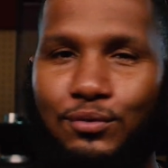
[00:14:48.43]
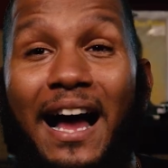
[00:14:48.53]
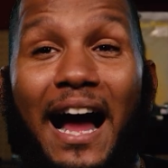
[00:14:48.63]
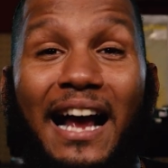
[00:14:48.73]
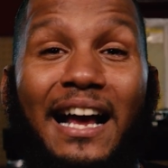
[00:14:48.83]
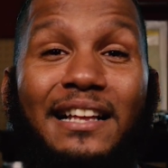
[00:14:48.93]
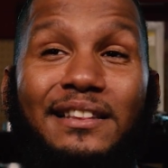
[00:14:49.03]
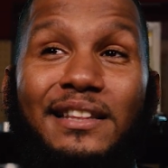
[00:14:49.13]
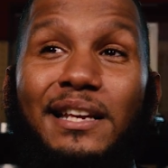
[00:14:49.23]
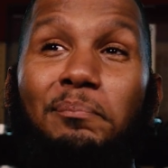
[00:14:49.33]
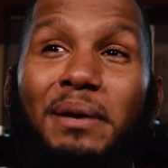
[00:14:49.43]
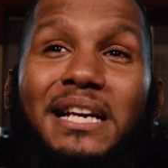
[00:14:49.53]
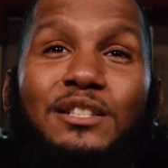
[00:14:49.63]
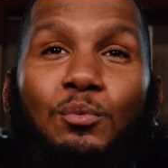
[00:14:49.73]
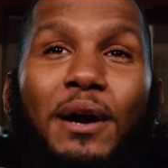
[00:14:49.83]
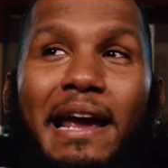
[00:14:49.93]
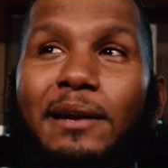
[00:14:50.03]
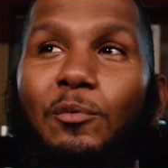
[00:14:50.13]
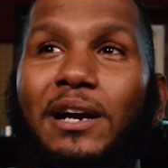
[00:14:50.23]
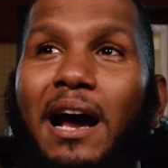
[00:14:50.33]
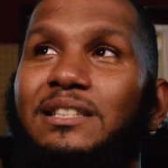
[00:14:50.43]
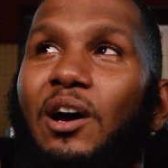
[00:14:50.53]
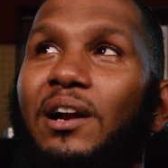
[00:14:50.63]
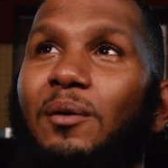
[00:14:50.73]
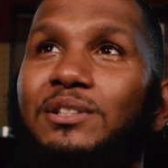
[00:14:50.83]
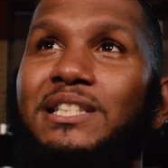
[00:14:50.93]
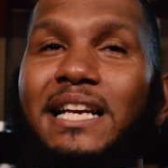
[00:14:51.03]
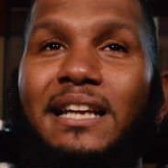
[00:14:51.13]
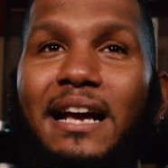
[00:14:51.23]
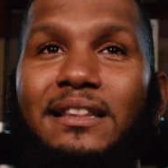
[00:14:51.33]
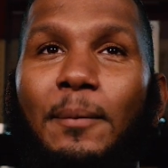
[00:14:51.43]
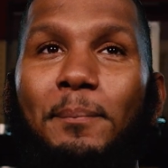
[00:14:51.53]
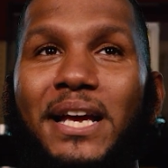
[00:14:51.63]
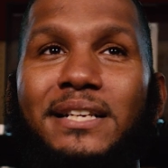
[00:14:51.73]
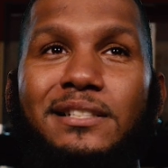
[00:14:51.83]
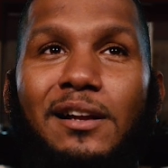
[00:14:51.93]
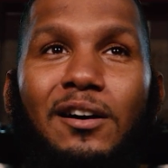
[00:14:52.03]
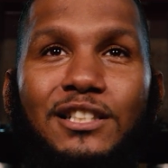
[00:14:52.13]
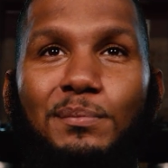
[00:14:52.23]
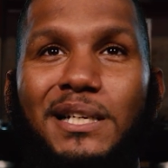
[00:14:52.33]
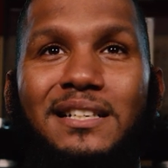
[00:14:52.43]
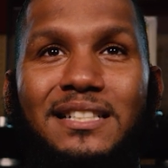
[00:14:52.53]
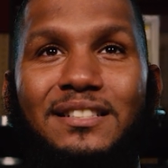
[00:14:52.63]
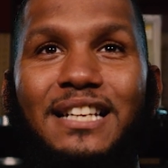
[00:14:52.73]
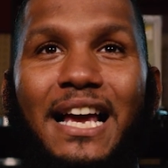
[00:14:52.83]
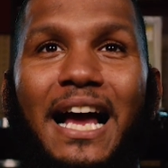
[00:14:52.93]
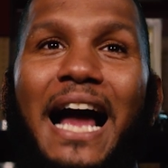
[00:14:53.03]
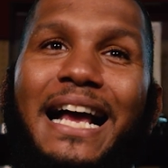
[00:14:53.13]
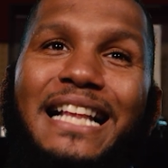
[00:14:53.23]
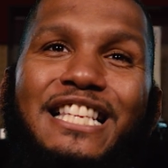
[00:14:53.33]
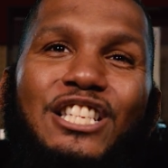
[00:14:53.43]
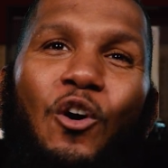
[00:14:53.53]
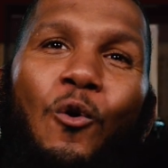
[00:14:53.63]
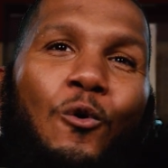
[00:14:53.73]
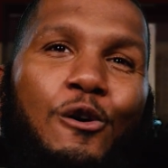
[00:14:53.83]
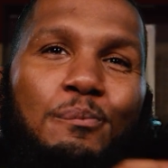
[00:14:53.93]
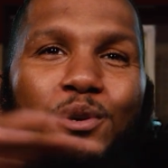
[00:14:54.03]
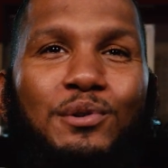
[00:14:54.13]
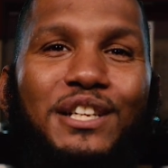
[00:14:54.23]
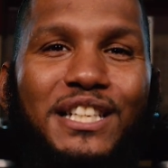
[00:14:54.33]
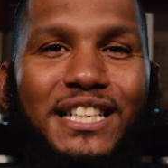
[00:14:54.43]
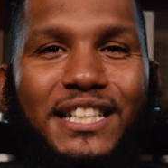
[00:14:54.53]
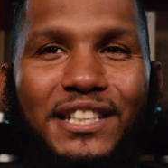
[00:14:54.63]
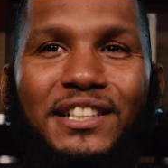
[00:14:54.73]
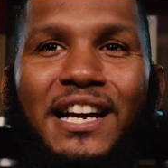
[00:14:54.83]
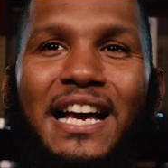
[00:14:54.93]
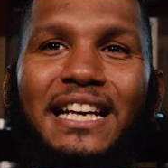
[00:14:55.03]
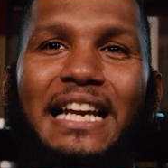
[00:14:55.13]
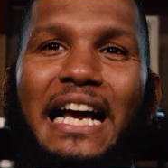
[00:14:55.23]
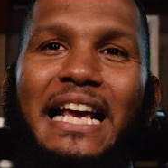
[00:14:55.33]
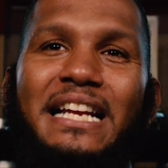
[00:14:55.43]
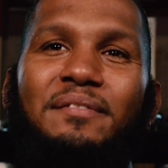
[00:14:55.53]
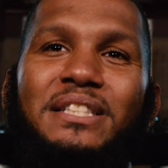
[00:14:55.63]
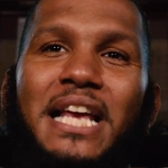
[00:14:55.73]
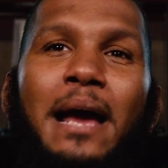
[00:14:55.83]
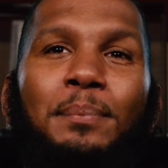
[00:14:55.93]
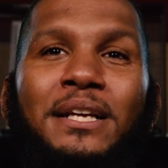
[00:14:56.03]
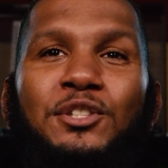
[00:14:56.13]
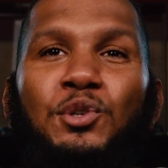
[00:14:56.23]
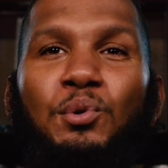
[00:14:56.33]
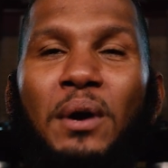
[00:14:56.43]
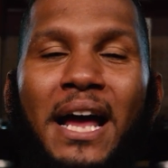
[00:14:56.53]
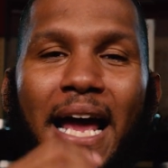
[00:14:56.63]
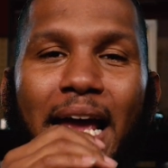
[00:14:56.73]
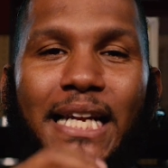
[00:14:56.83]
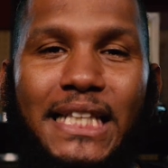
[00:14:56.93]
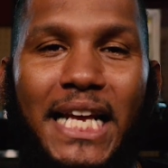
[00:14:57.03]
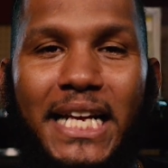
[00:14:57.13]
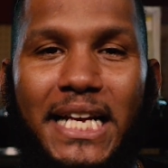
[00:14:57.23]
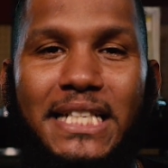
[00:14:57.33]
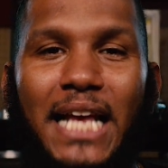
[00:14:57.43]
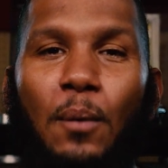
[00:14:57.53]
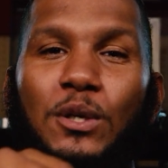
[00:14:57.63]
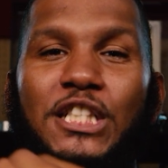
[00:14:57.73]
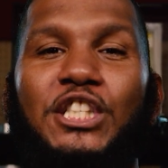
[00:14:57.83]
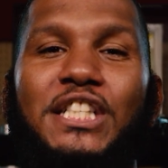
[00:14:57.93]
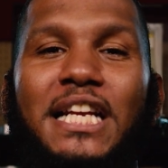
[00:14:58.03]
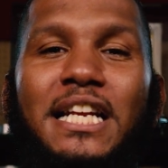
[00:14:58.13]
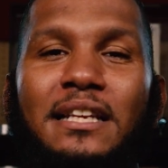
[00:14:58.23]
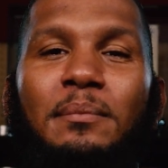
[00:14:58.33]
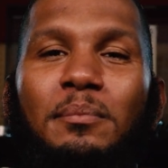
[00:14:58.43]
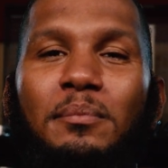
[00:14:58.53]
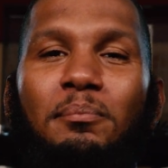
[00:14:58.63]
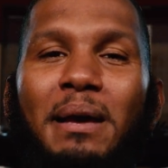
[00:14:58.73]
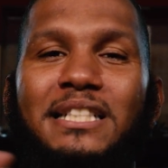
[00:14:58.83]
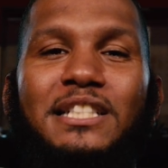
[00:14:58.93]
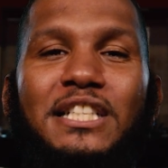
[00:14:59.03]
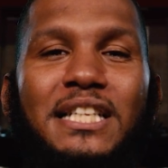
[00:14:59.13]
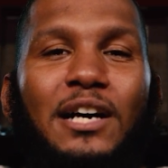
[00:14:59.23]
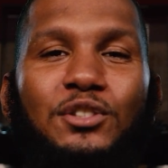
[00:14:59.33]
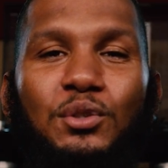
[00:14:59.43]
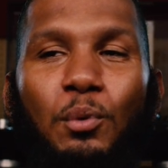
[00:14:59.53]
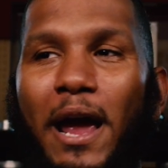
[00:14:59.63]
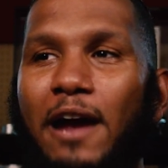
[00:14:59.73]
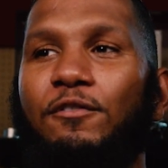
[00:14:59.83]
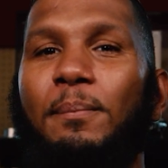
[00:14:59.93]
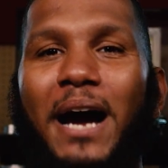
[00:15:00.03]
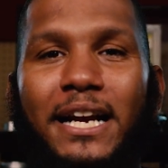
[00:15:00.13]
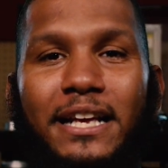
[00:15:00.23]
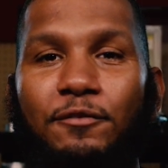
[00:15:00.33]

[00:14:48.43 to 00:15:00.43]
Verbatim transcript: I got the biggest win when I thought I was taking like the biggest loss because it's like I got this whole community here that I can't even tap into. And the thing is, I wasn't sending messages out to everybody.